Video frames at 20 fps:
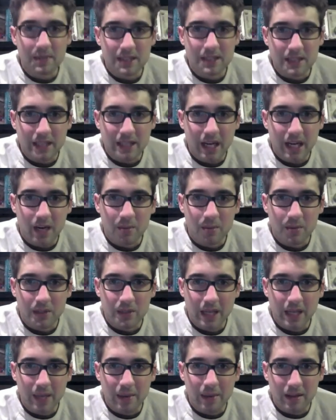is a terrible
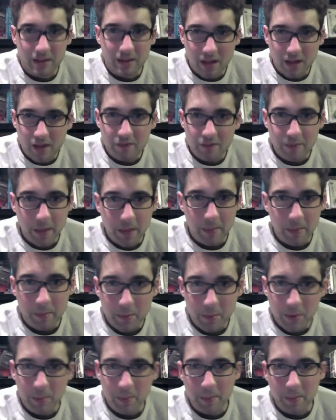game. I love
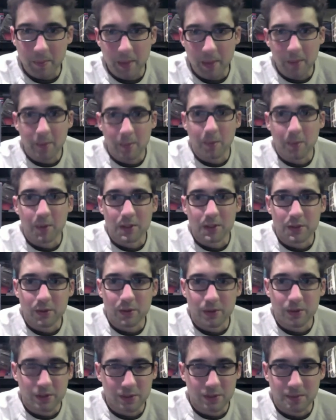Paperboy, but Paperboy
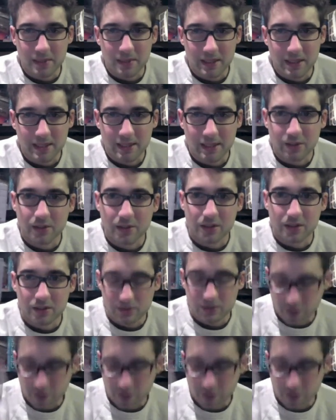2 on the Super Nintendo is